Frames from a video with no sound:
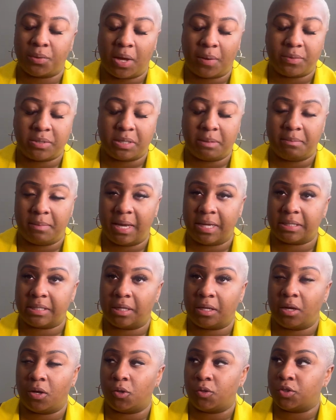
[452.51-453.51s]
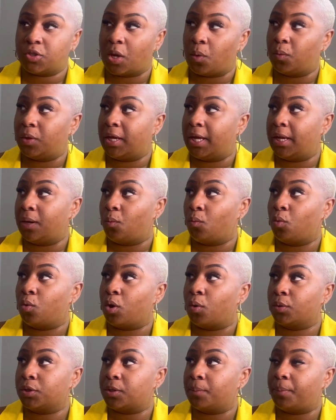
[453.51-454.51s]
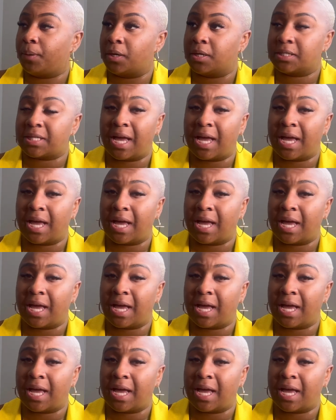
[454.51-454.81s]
I was in Mexico, so I went ahead and wore it with the purse.